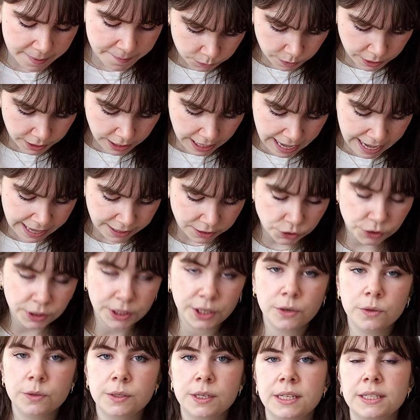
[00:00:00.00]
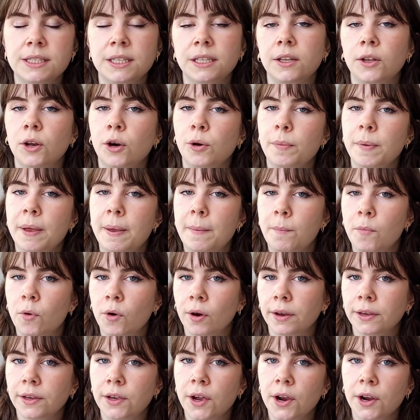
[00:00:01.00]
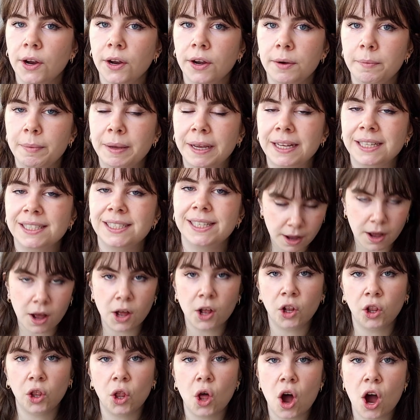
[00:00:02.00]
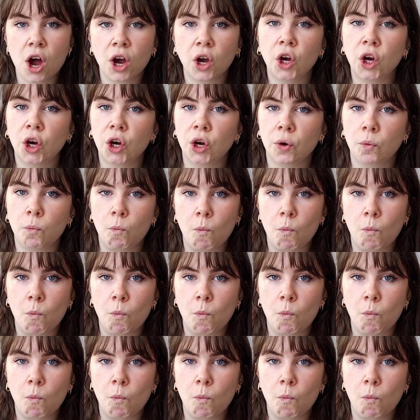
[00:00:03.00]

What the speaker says: This one actually uses a little bit more yarn because a longer,